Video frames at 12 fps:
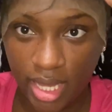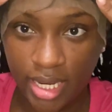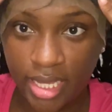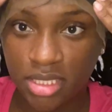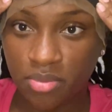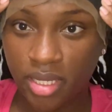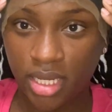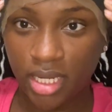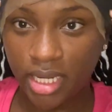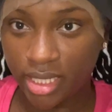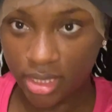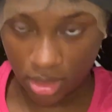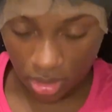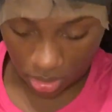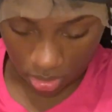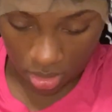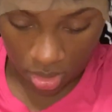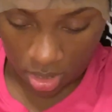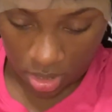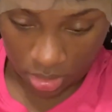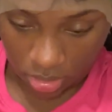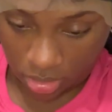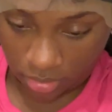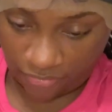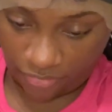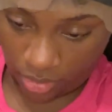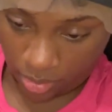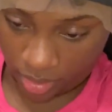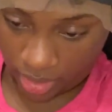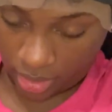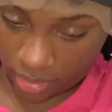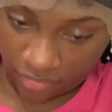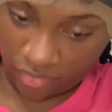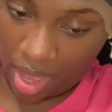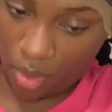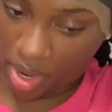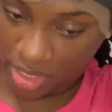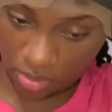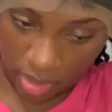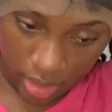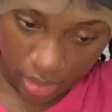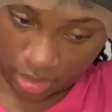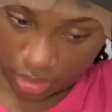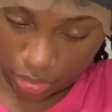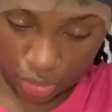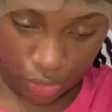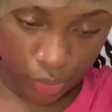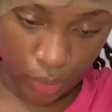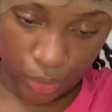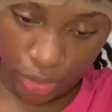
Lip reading: Now I'm going to place my elastic band on for a little minute just to let it melt.